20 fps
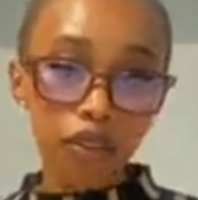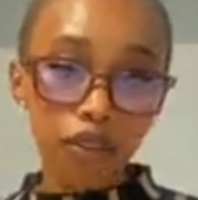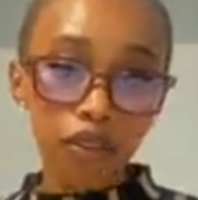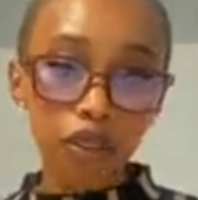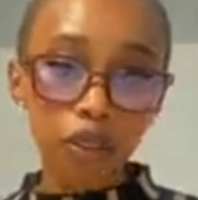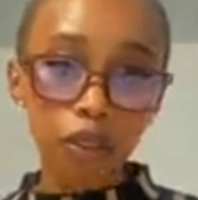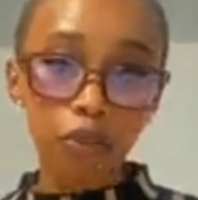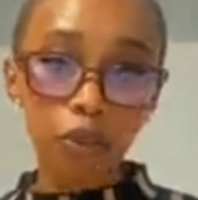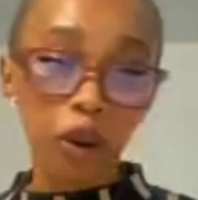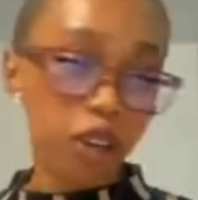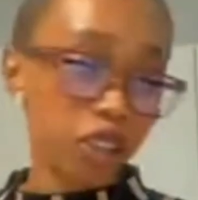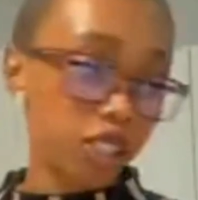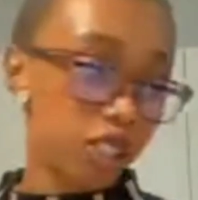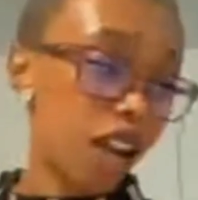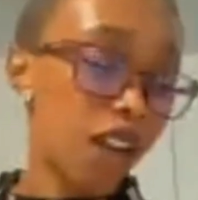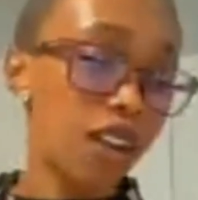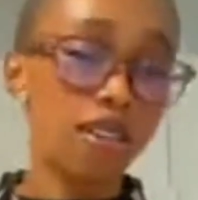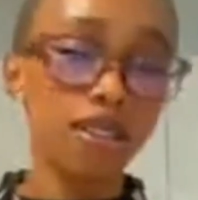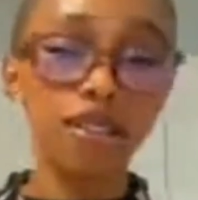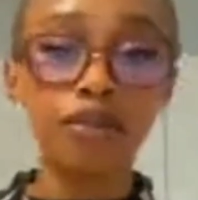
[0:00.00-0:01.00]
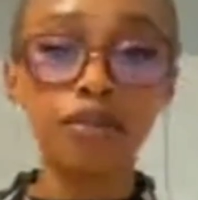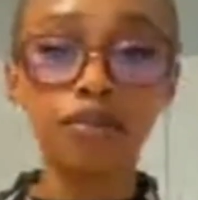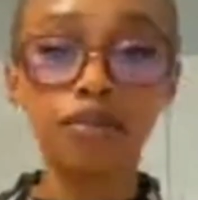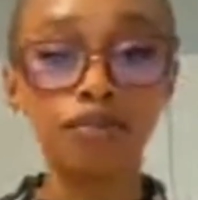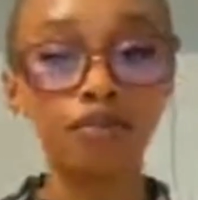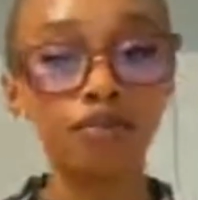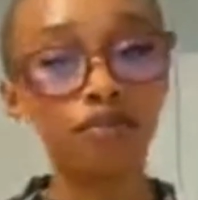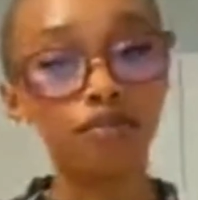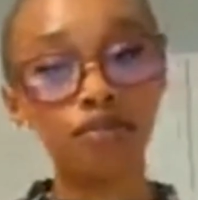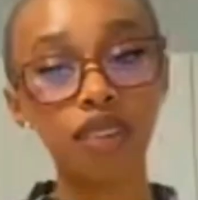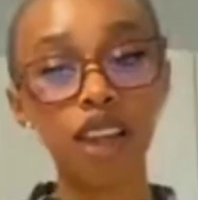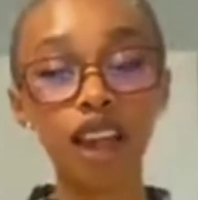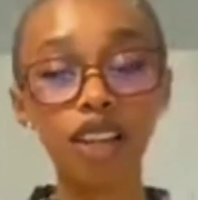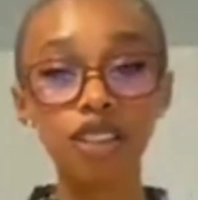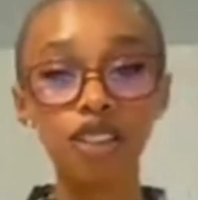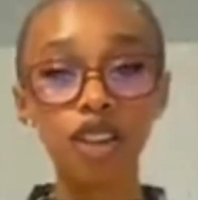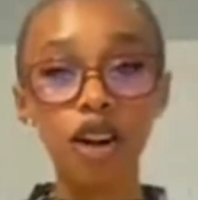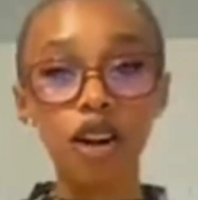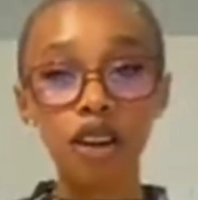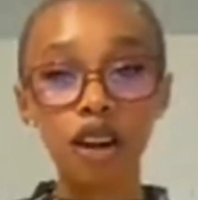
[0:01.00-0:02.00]
Refuse pressure.
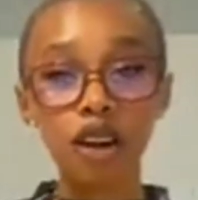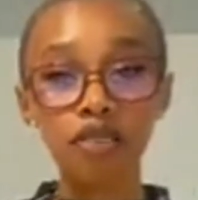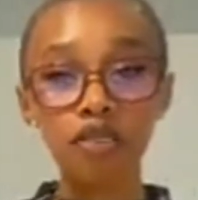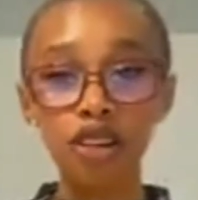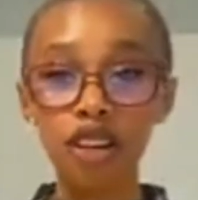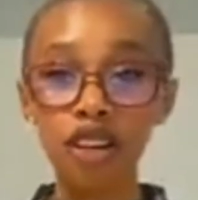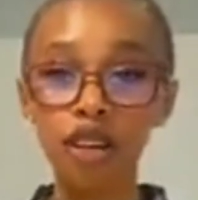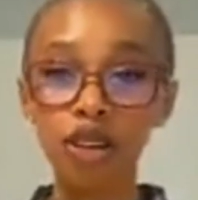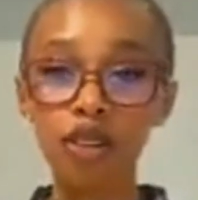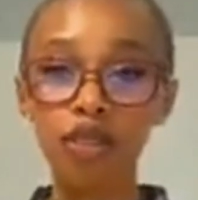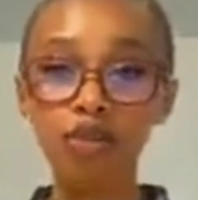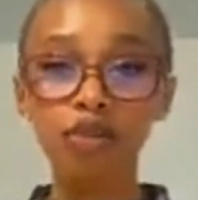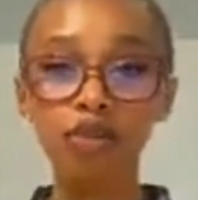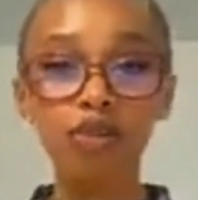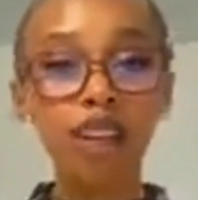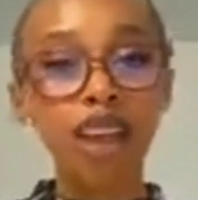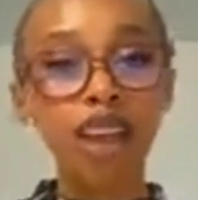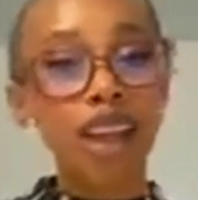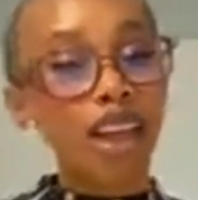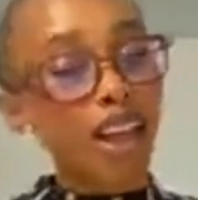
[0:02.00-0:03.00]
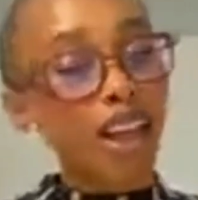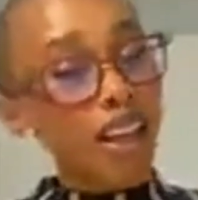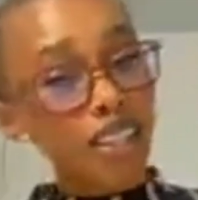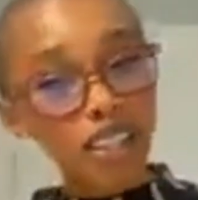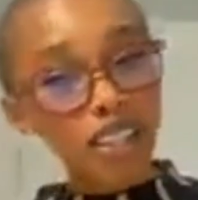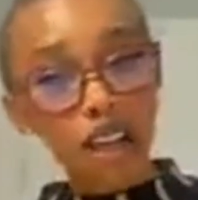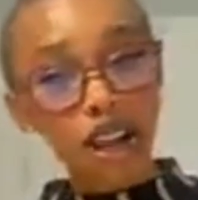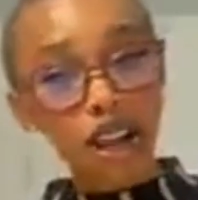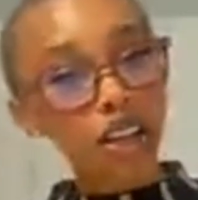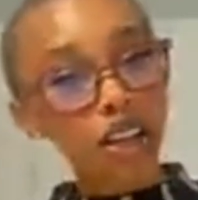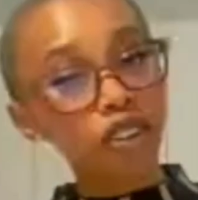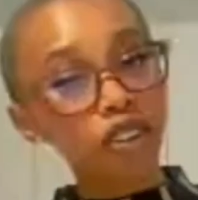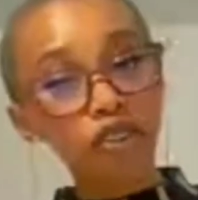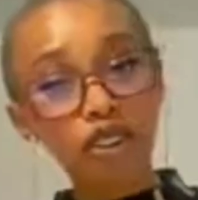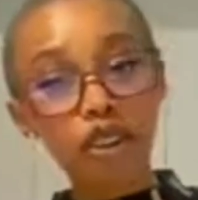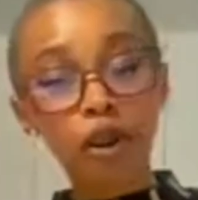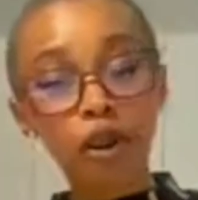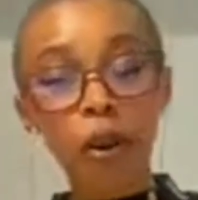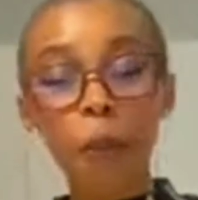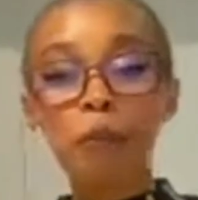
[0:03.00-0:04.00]
It's not right for you. It's not good
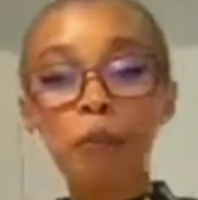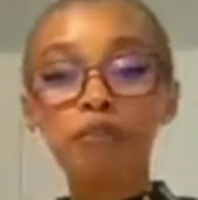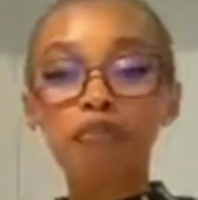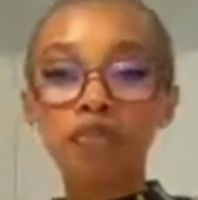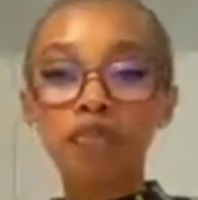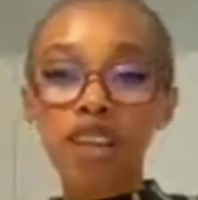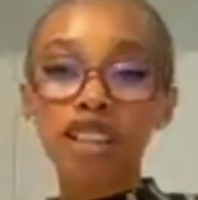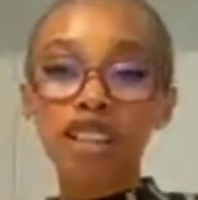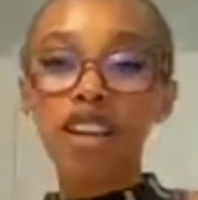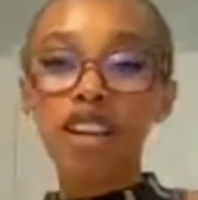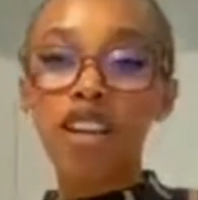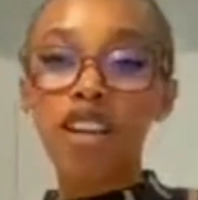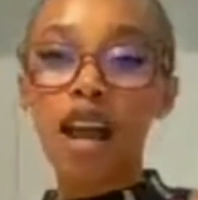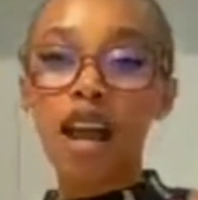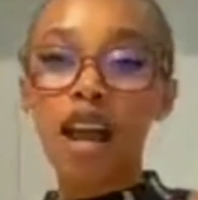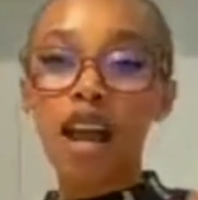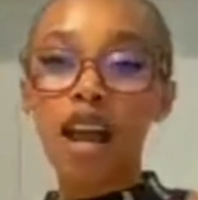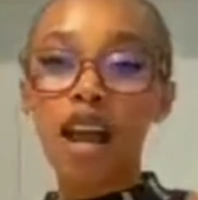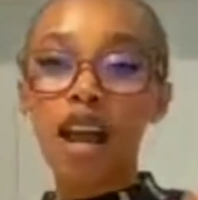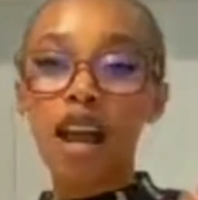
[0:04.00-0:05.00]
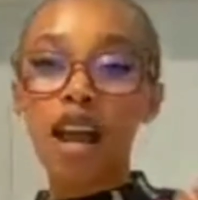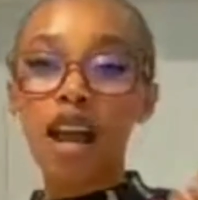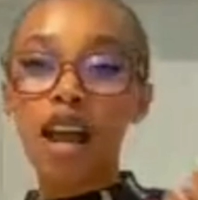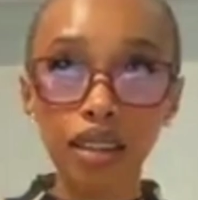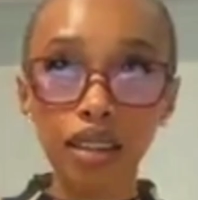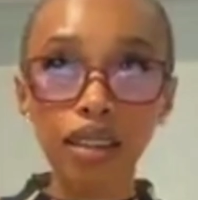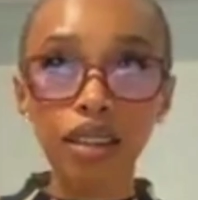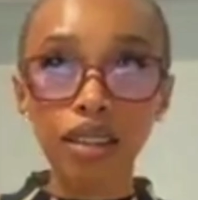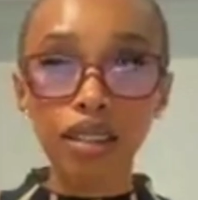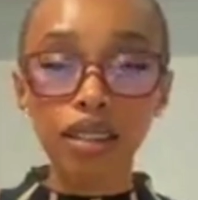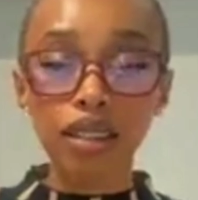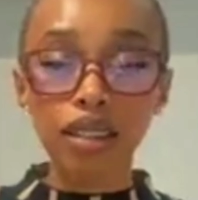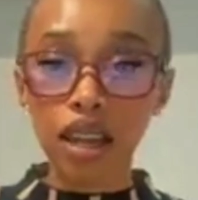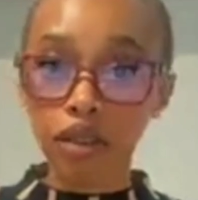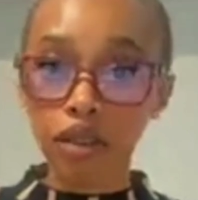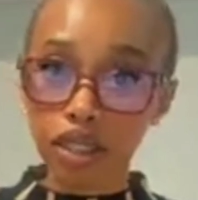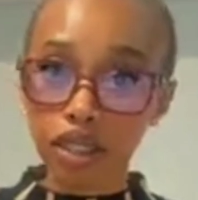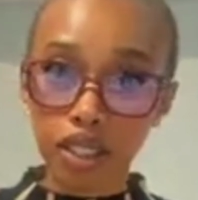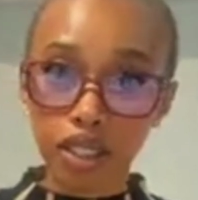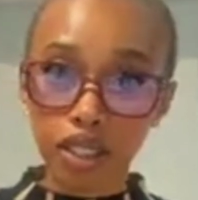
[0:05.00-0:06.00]
for you. The
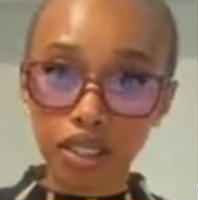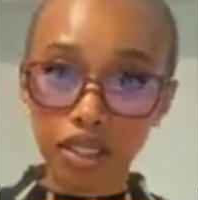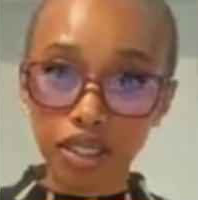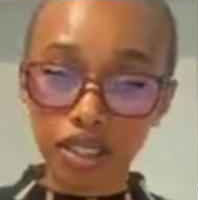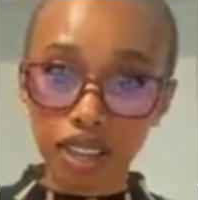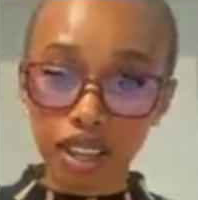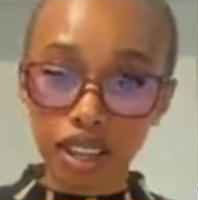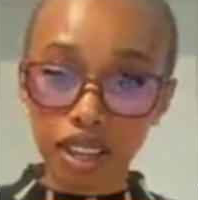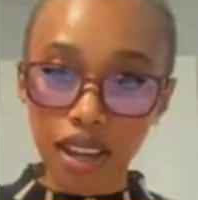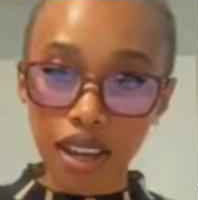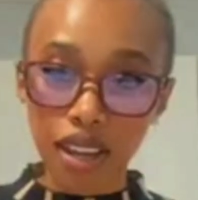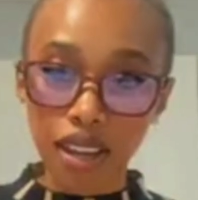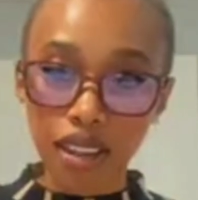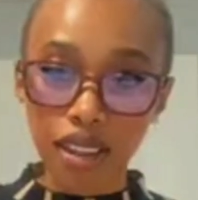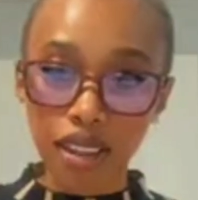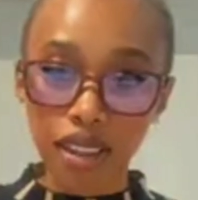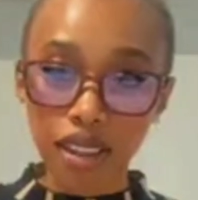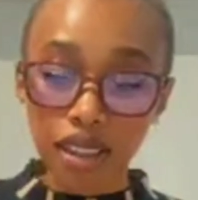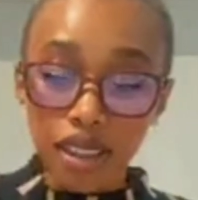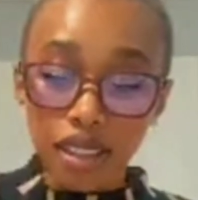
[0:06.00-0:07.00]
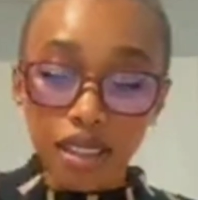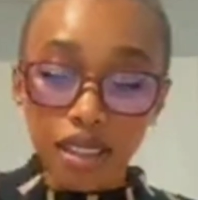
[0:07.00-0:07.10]
sandwich, okay?